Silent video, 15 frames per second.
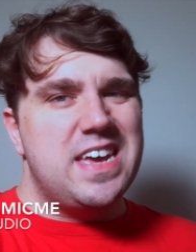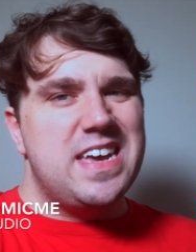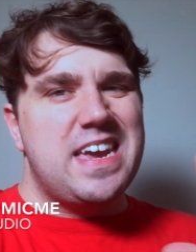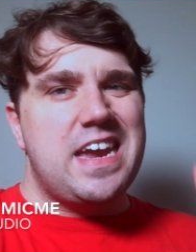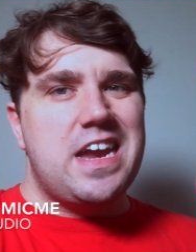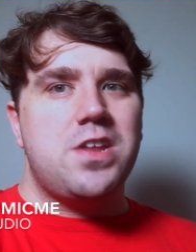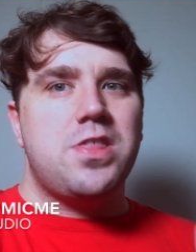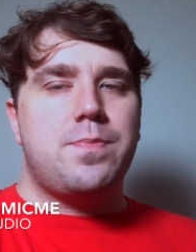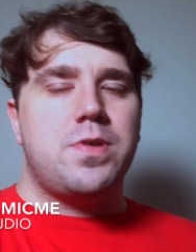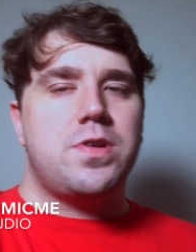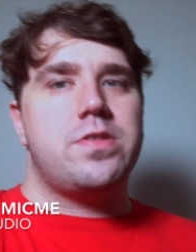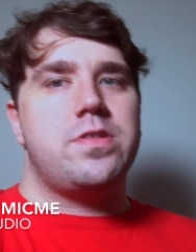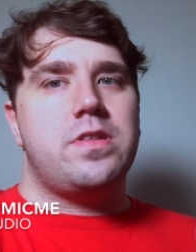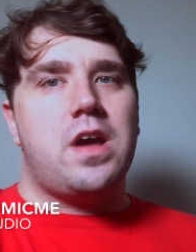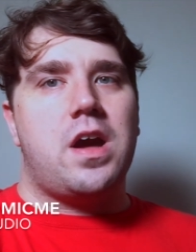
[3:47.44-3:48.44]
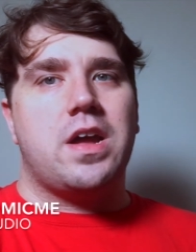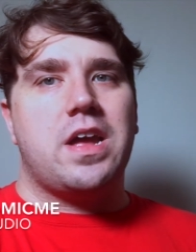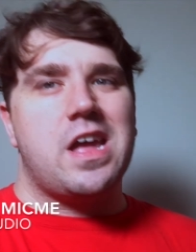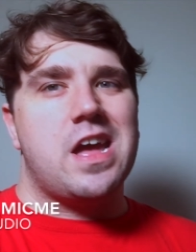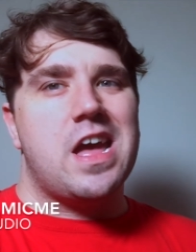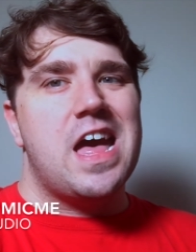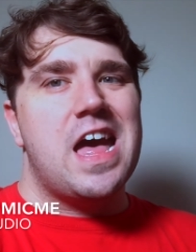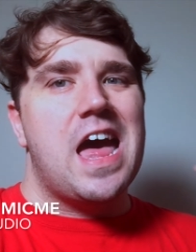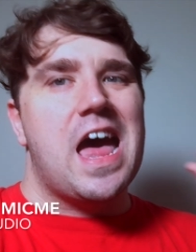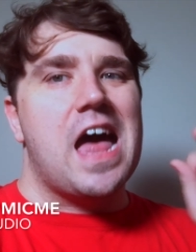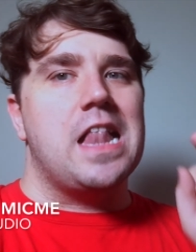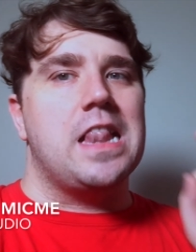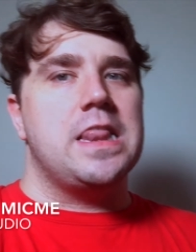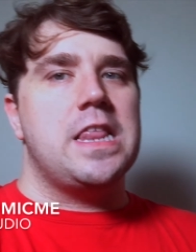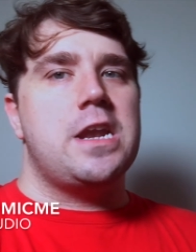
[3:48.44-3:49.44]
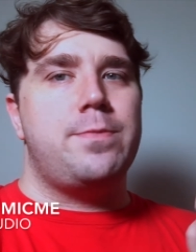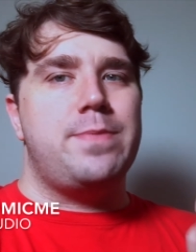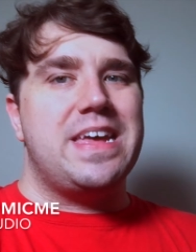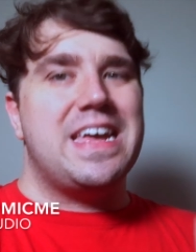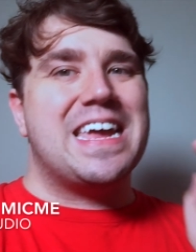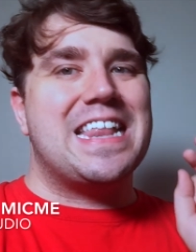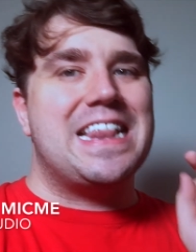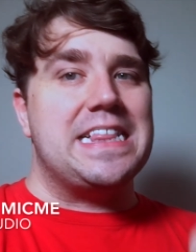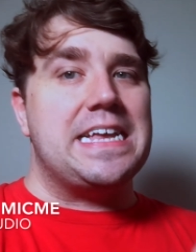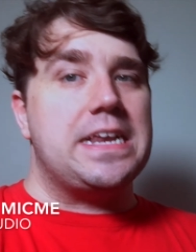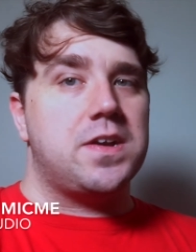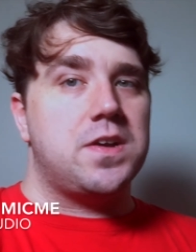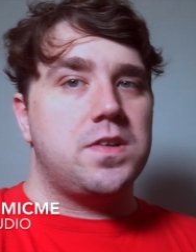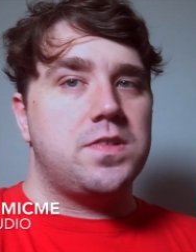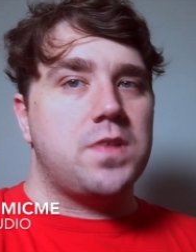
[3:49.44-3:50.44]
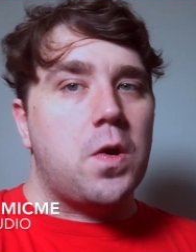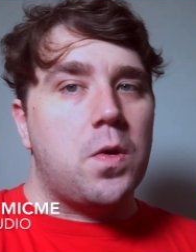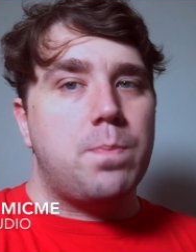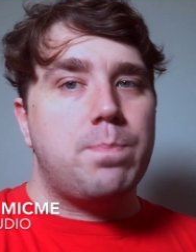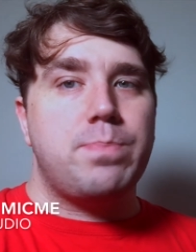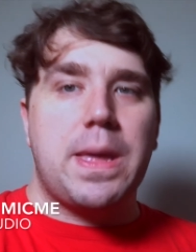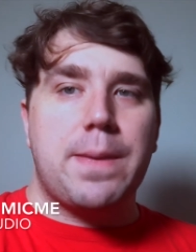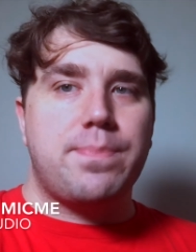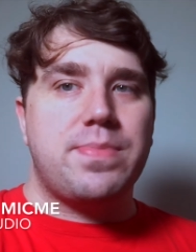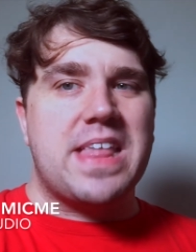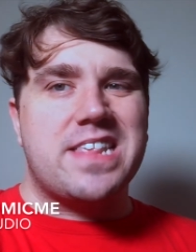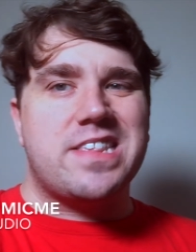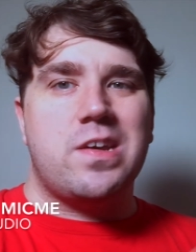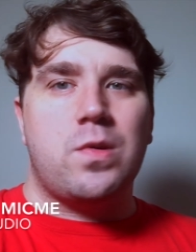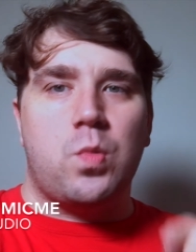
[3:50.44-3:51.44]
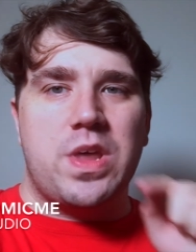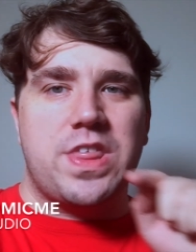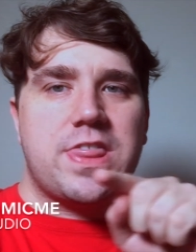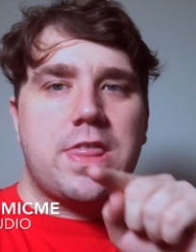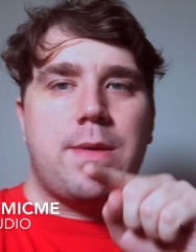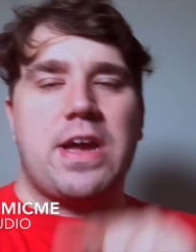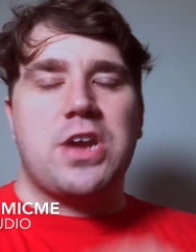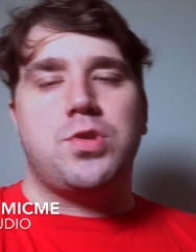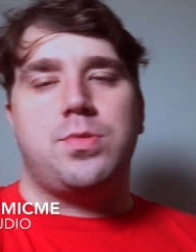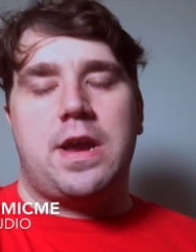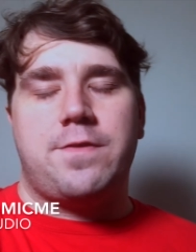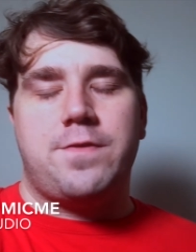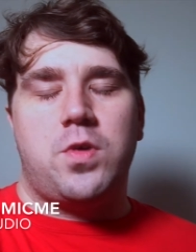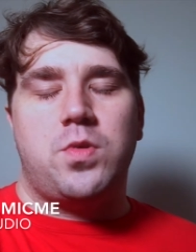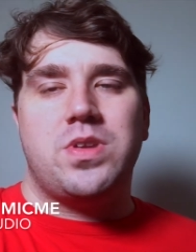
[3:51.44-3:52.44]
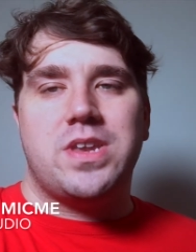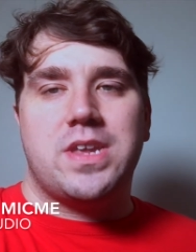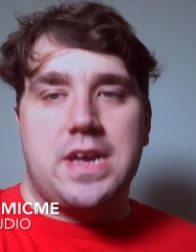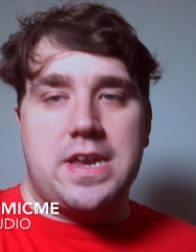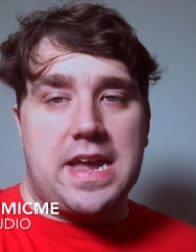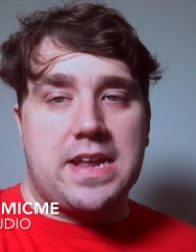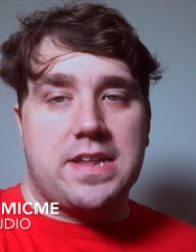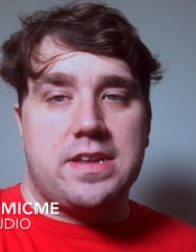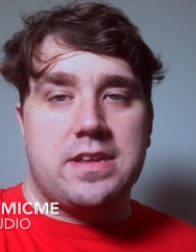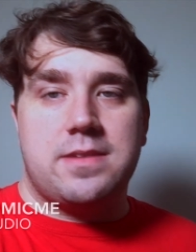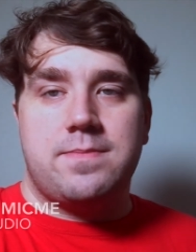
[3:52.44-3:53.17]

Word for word: hear the person talking a little bit cleaner. So yep, that's it with the actual microphone connected.